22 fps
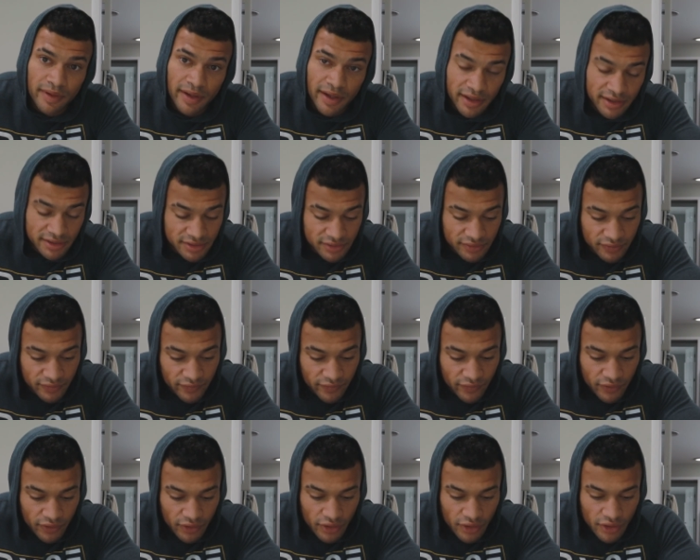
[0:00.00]
As
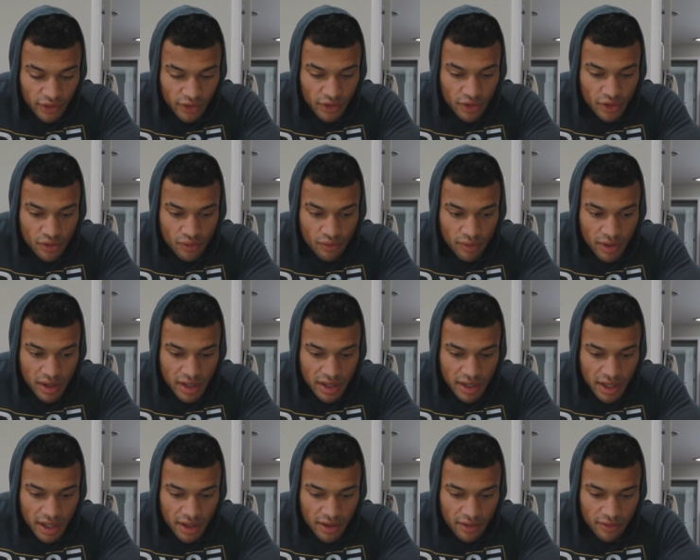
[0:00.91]
of
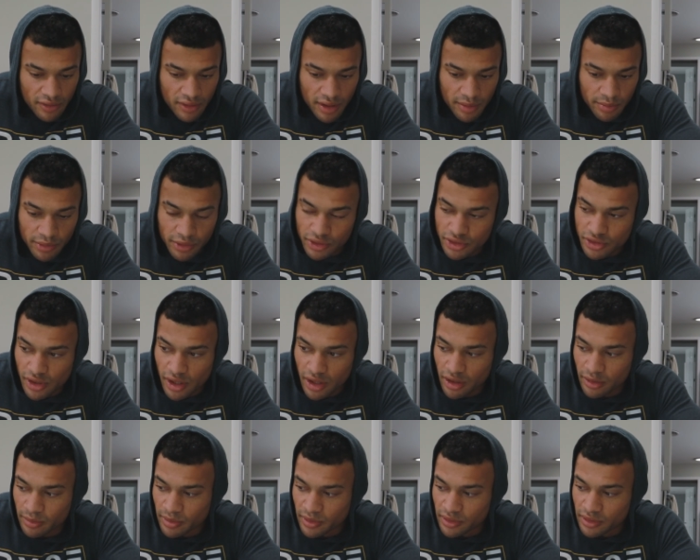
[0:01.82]
right now, I'm going to try
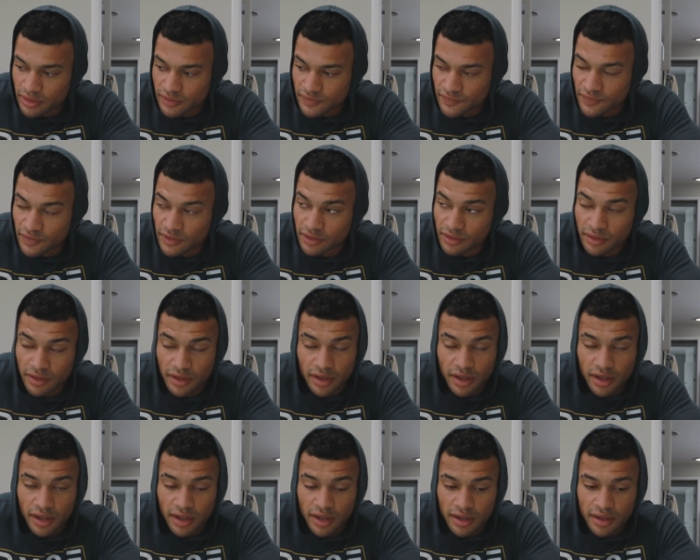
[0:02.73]
to upload this video
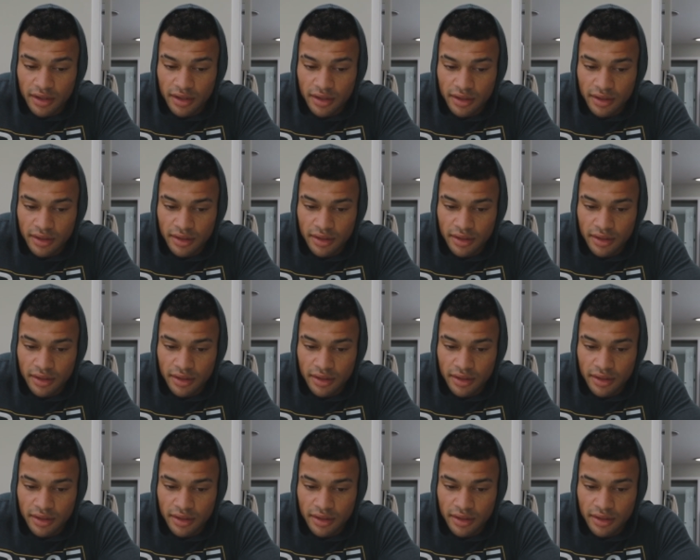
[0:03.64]
today.